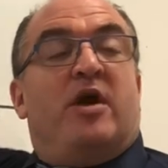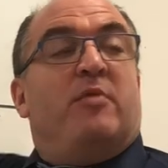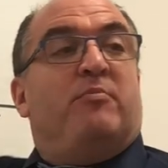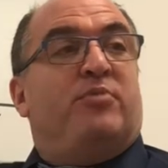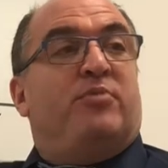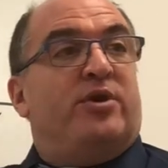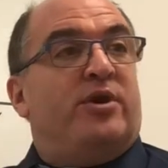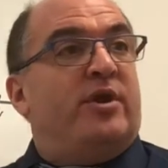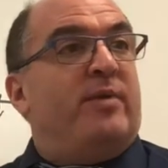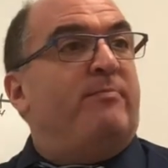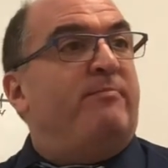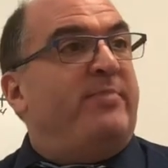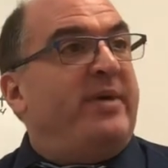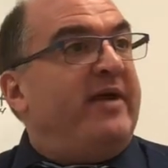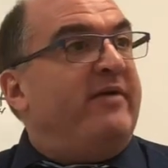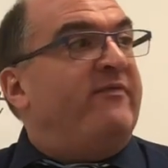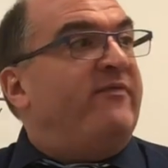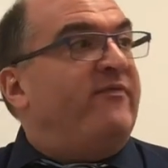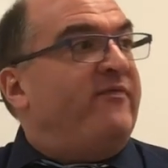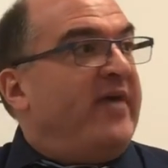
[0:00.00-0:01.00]
Put a
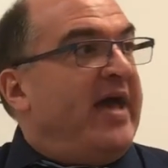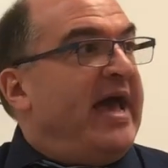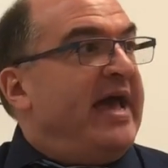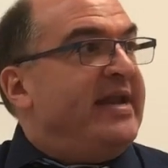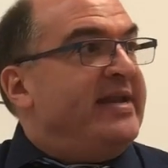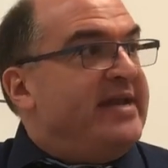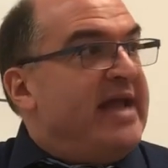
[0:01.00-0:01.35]
big fat